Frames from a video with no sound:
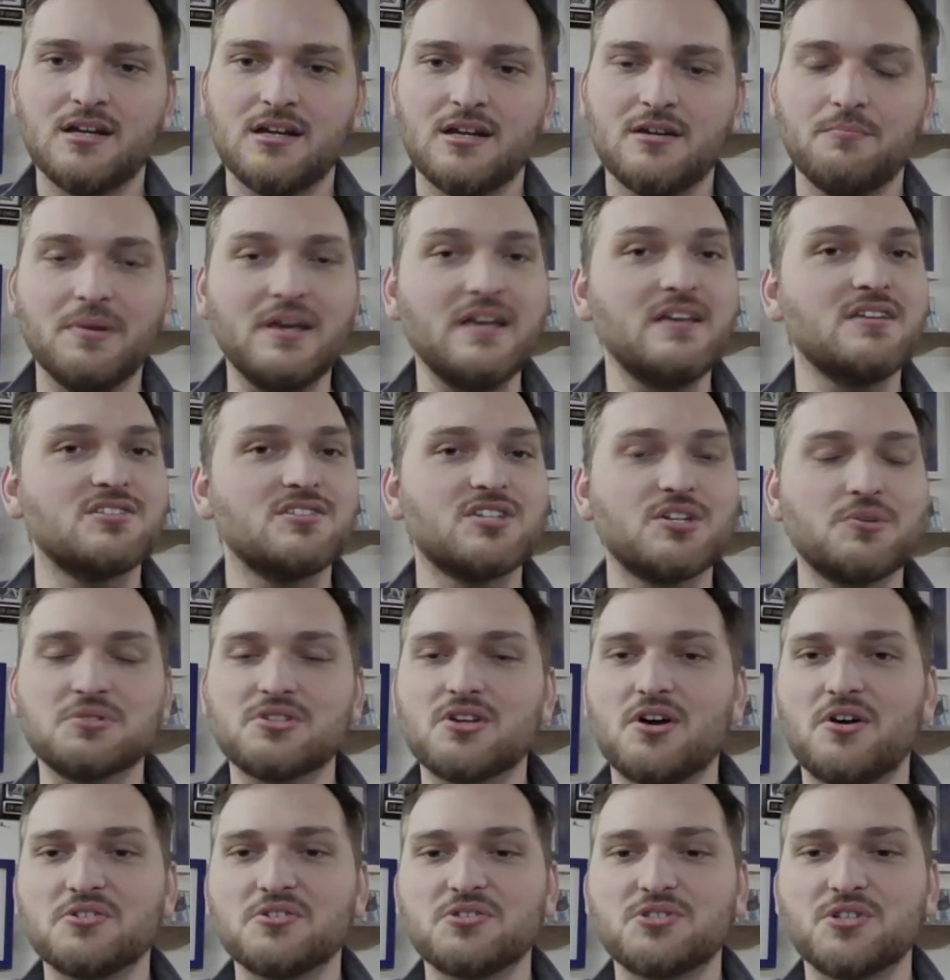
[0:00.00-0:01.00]
Beasley was
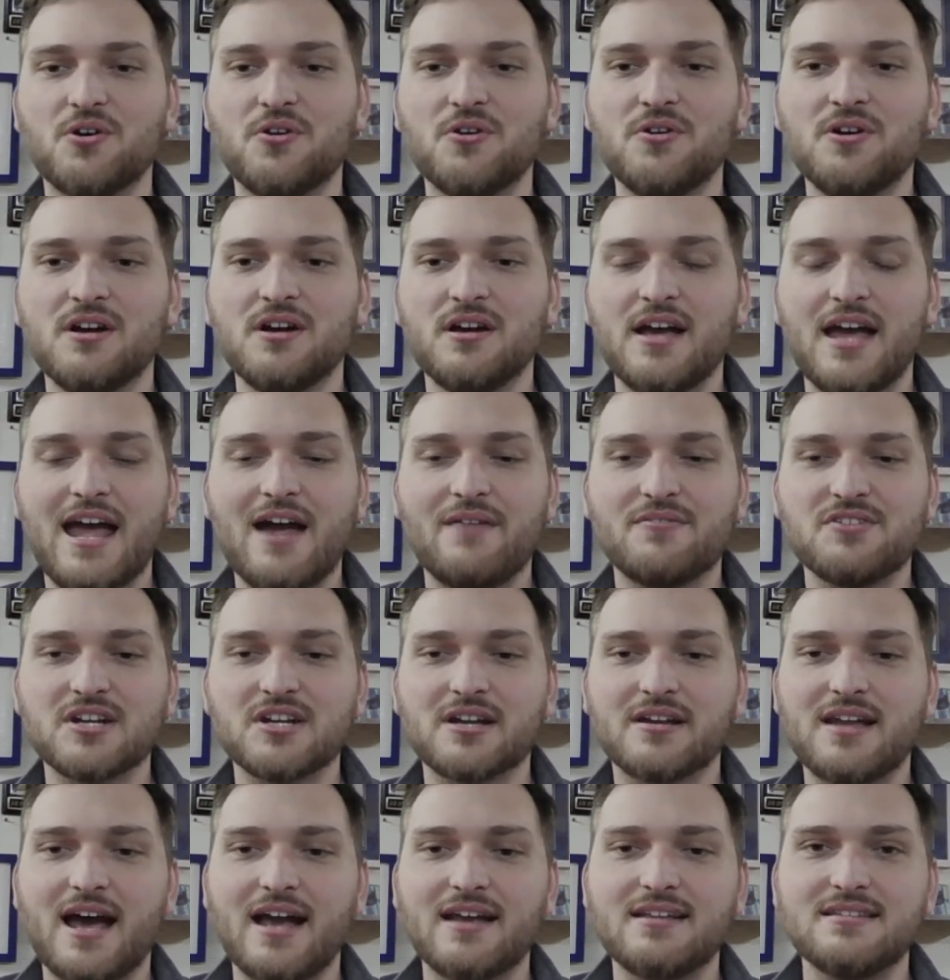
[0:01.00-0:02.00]
also
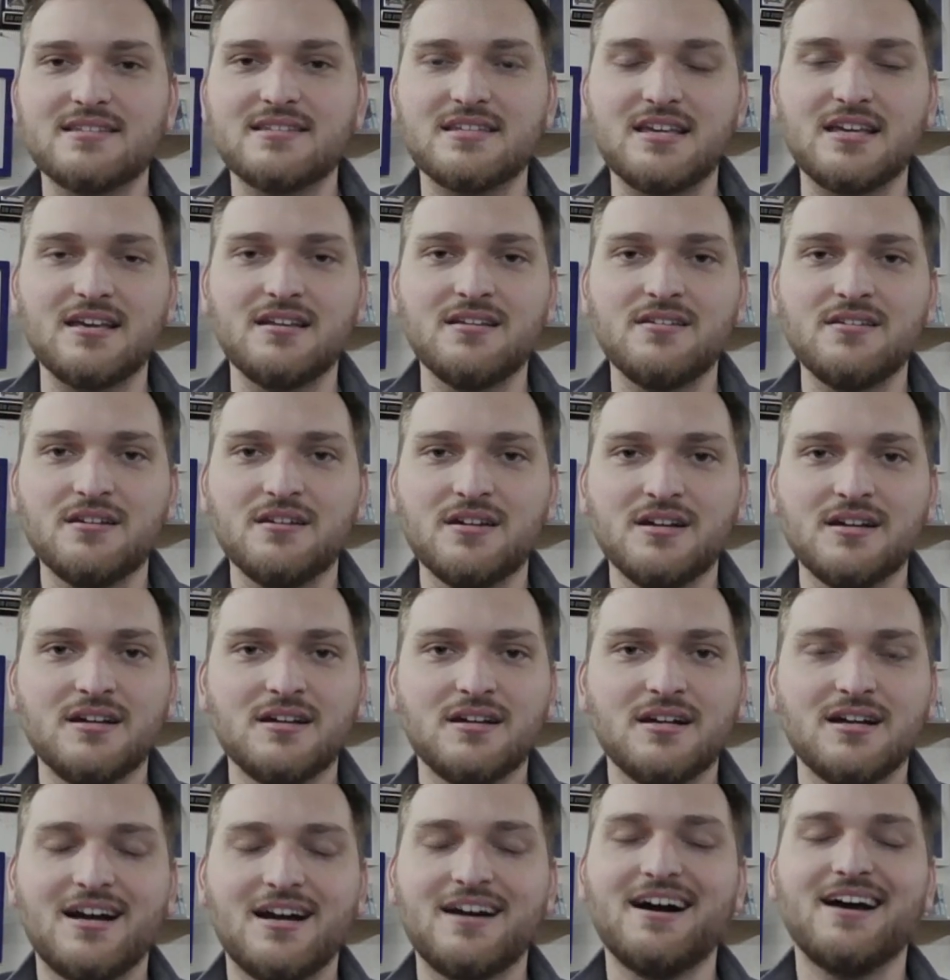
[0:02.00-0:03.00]
averaging 19
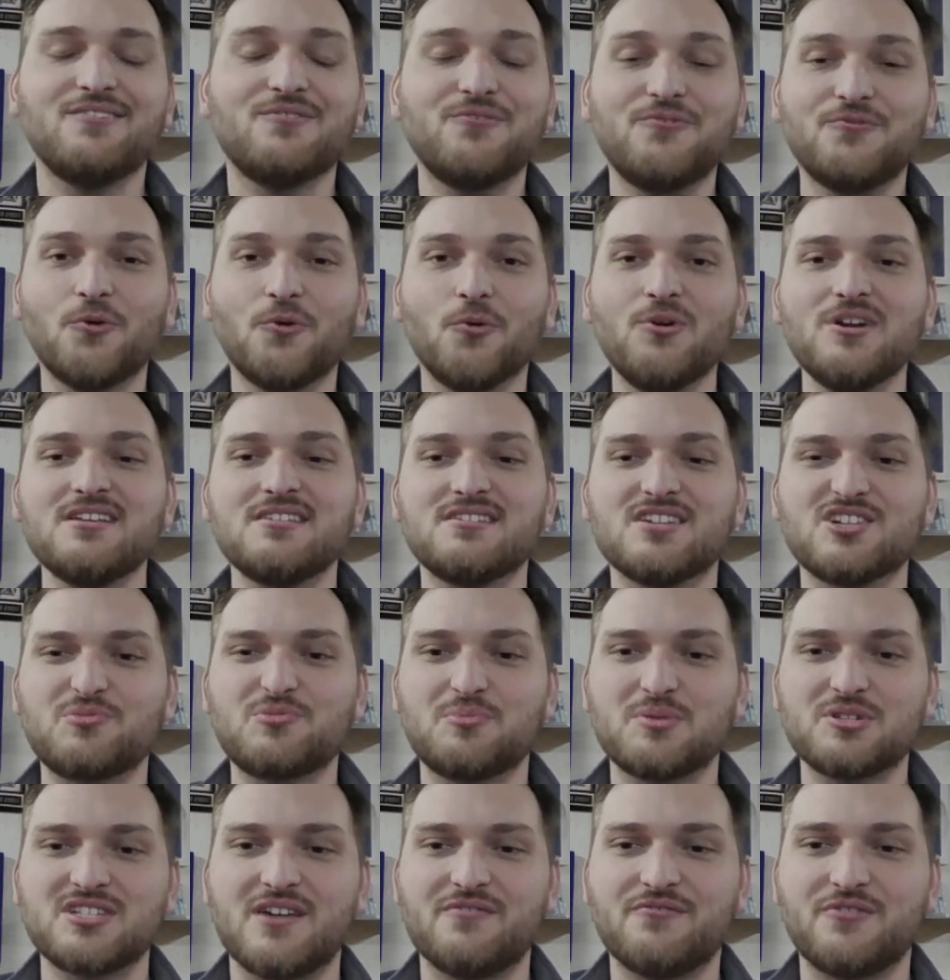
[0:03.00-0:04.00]
on
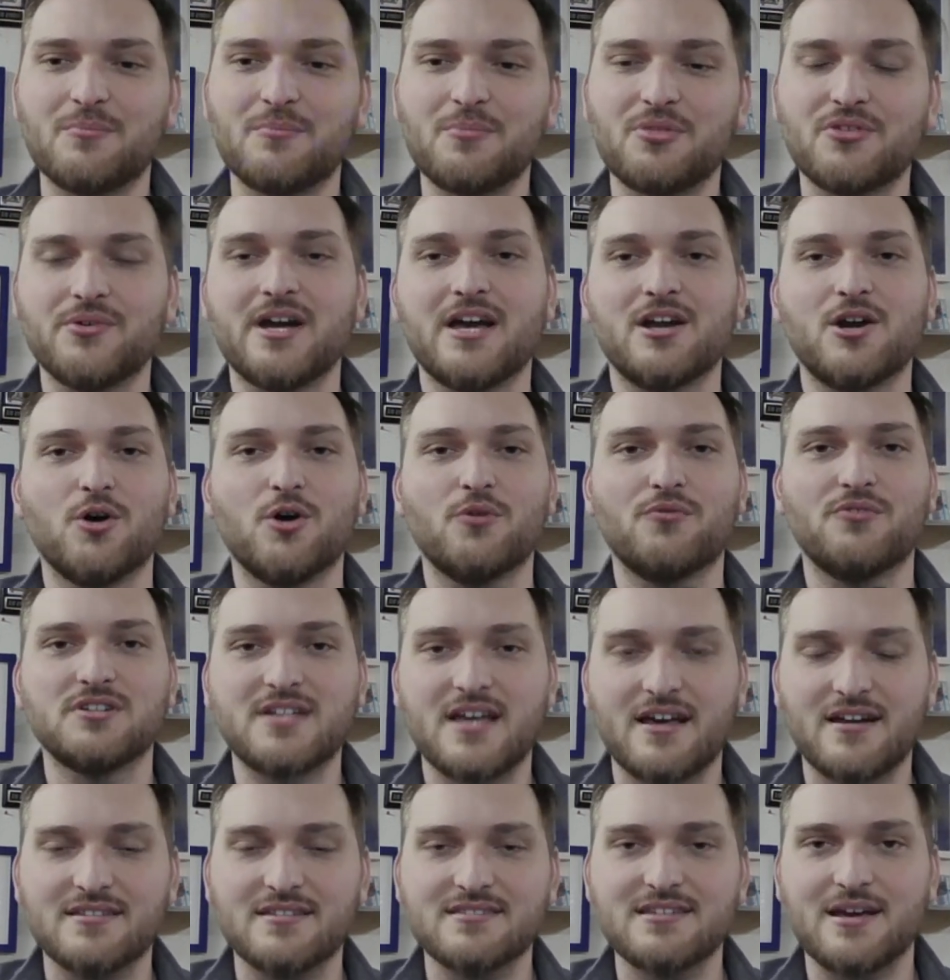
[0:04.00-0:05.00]
46% from three on over
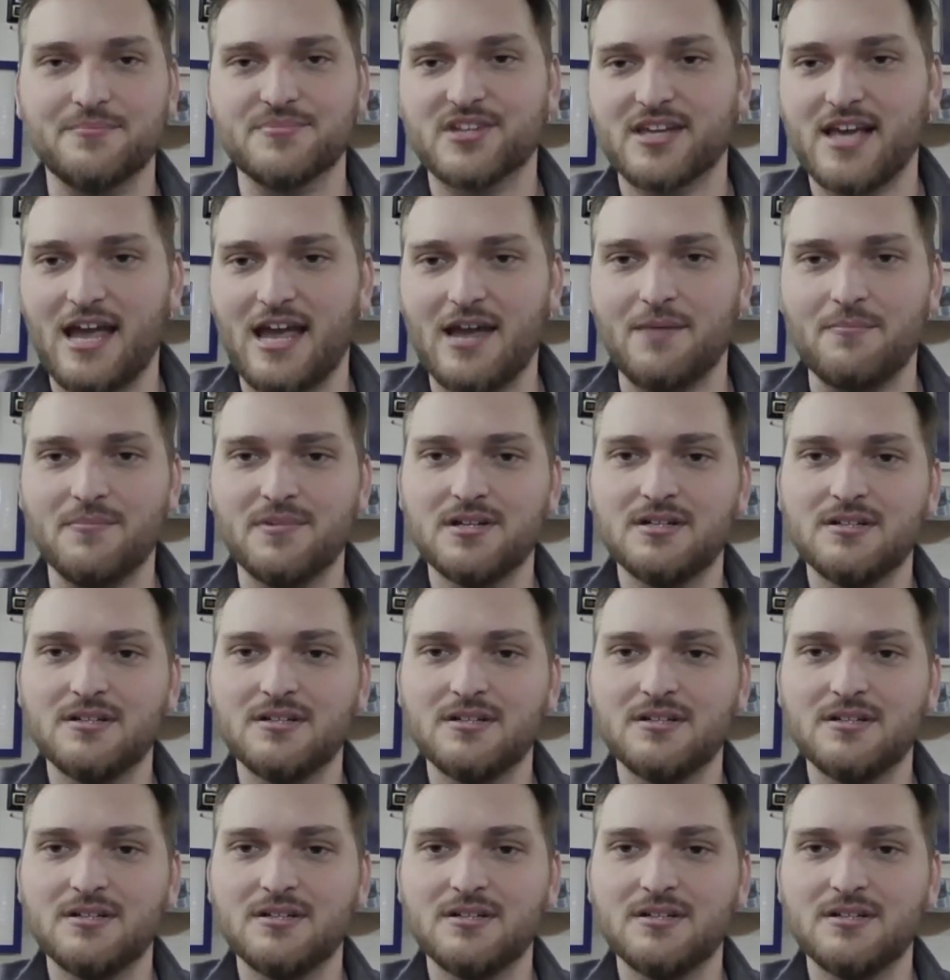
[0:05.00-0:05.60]
10 attempts a game.